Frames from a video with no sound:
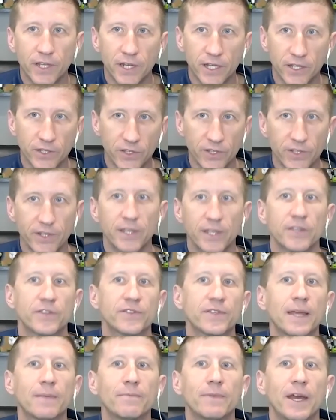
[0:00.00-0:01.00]
can exist on the
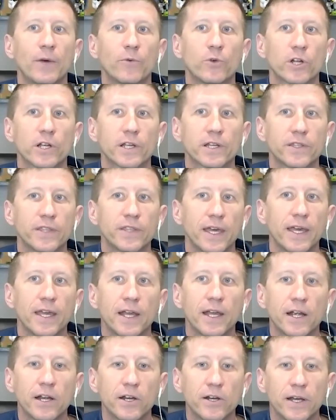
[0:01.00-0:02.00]
same network.
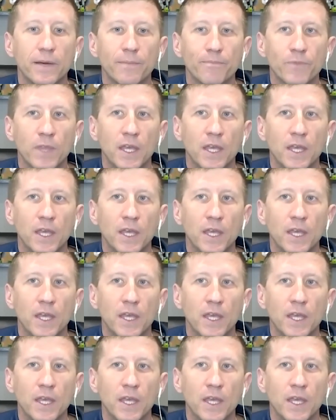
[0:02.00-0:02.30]
They're